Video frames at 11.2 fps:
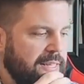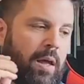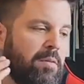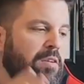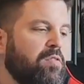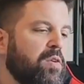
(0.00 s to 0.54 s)
I'm
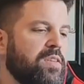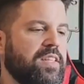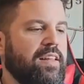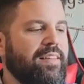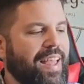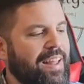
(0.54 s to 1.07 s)
going to focus
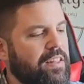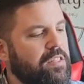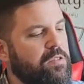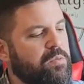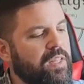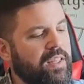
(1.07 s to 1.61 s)
on that
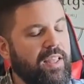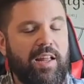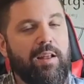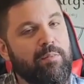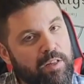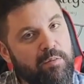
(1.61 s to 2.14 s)
this week, and
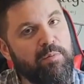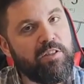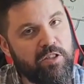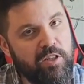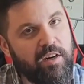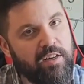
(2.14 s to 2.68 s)
I'm going to be
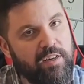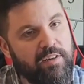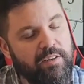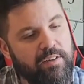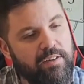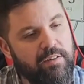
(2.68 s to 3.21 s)
starting,
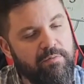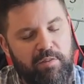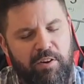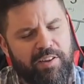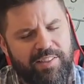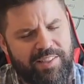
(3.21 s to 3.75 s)

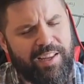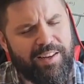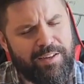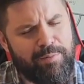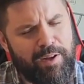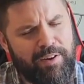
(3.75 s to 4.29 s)
very excited
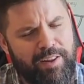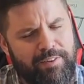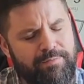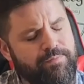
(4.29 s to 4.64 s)
about it,